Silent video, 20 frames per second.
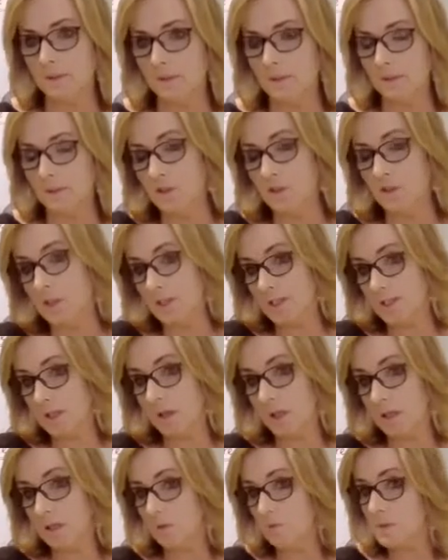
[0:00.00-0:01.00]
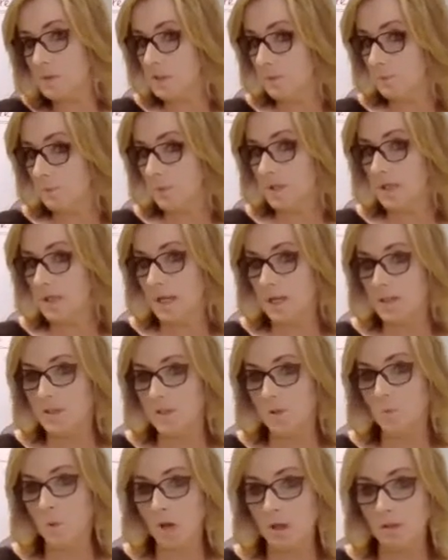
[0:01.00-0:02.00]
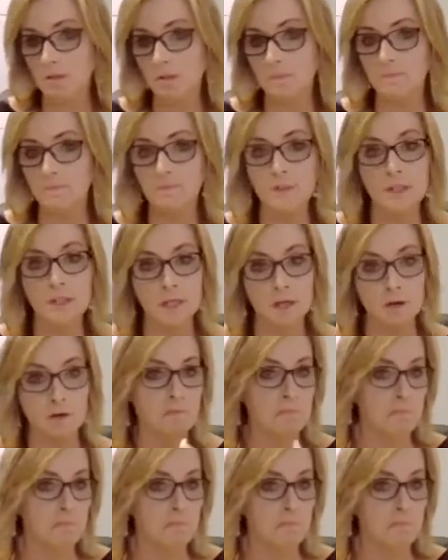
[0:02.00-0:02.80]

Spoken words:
She's got, Sabrina has a welcome video.